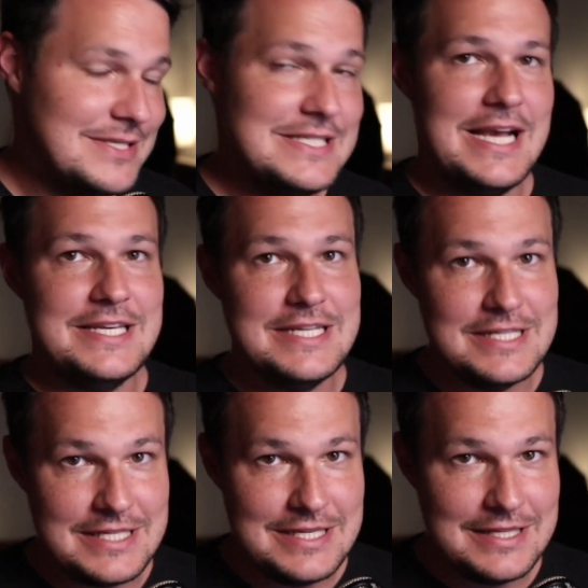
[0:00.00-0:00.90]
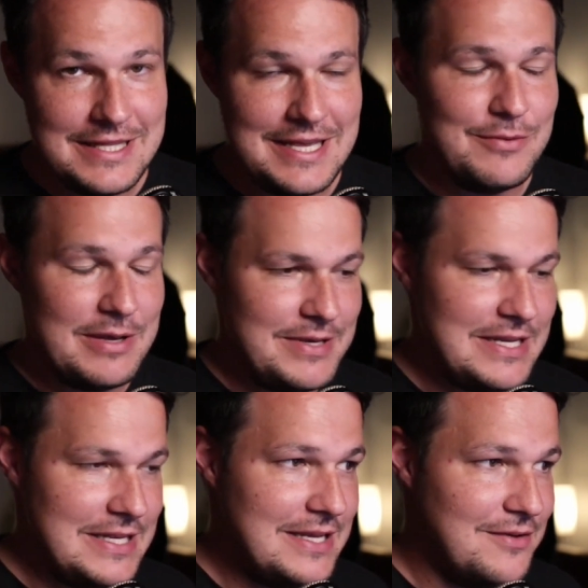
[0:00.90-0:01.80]
Technically, the
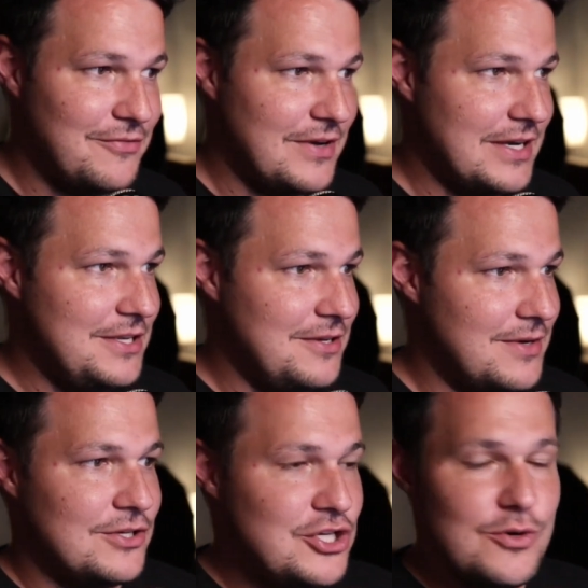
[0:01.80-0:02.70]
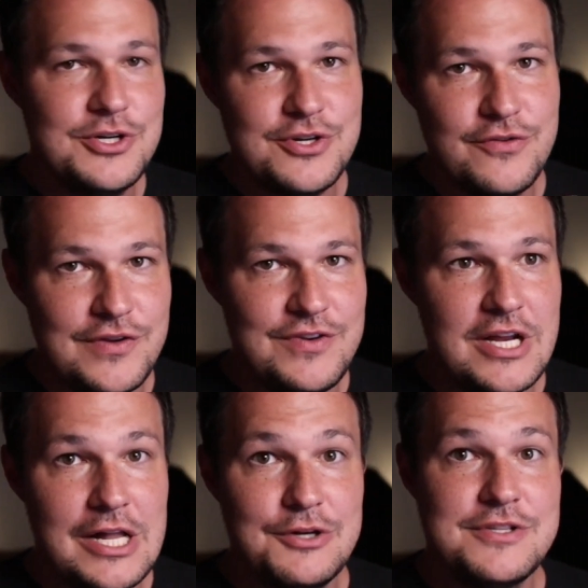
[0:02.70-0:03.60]
NYPD can fine you
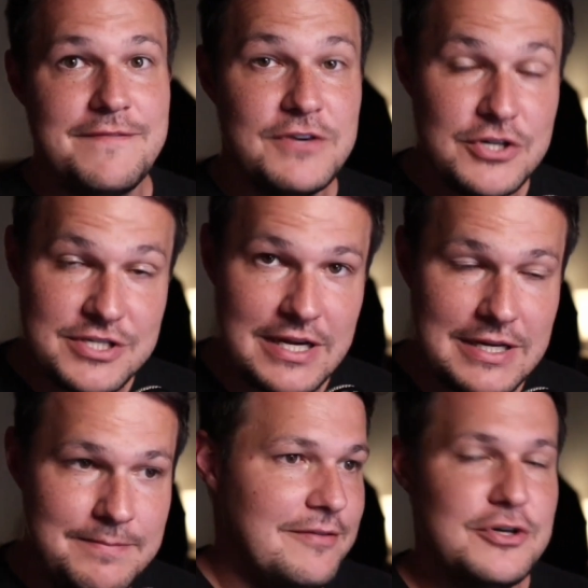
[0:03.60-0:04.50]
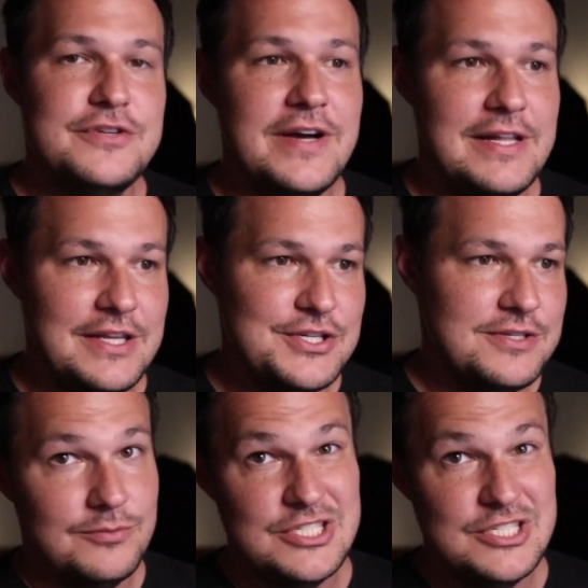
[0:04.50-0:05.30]
$250 the first time, first violation.